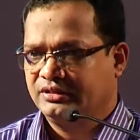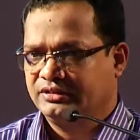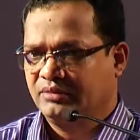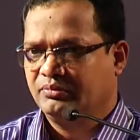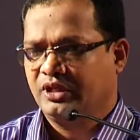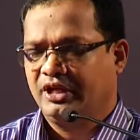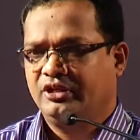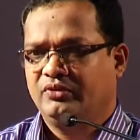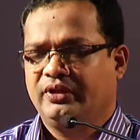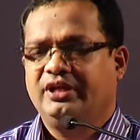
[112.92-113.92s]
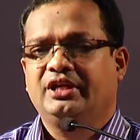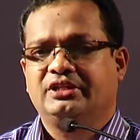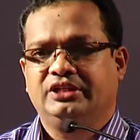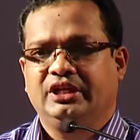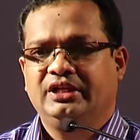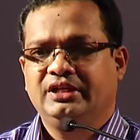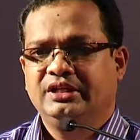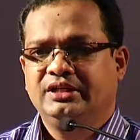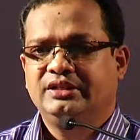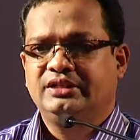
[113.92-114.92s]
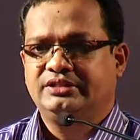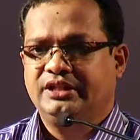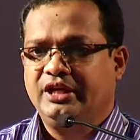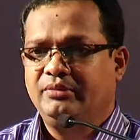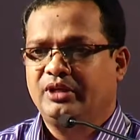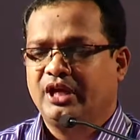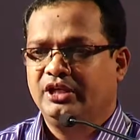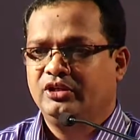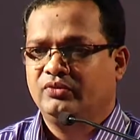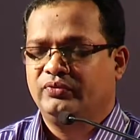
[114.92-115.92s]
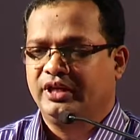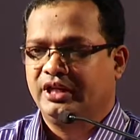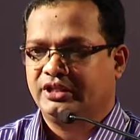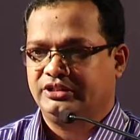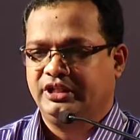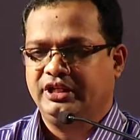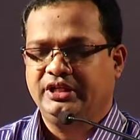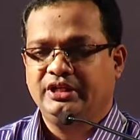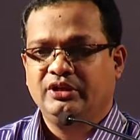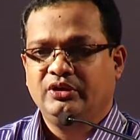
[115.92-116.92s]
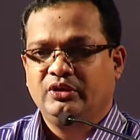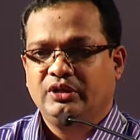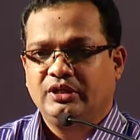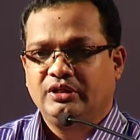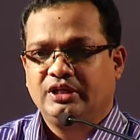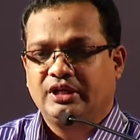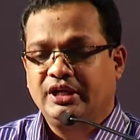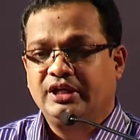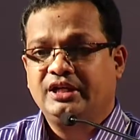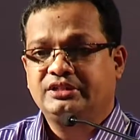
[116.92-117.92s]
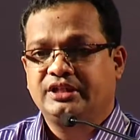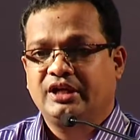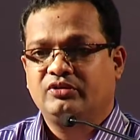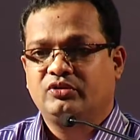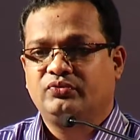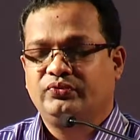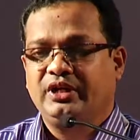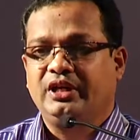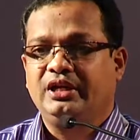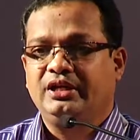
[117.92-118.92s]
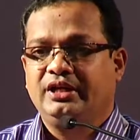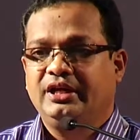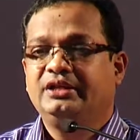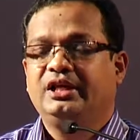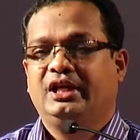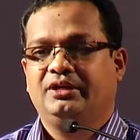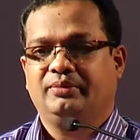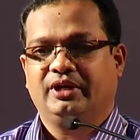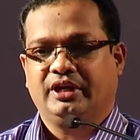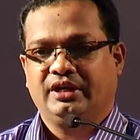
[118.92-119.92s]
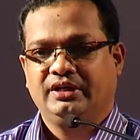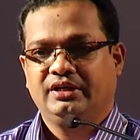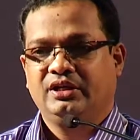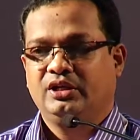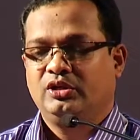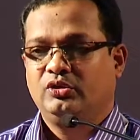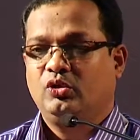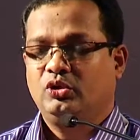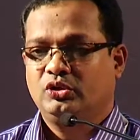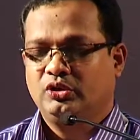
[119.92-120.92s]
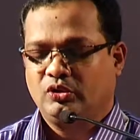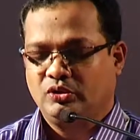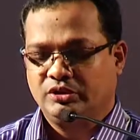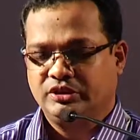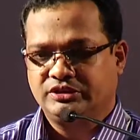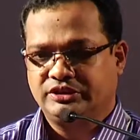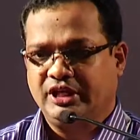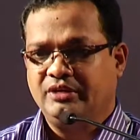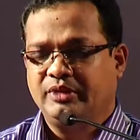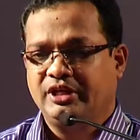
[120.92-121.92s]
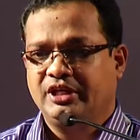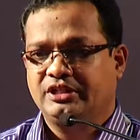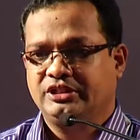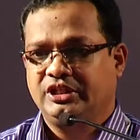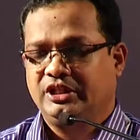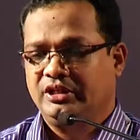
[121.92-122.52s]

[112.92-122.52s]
some kind of energy. The same kind of energy the readers have to feel in the library. Not the same energy,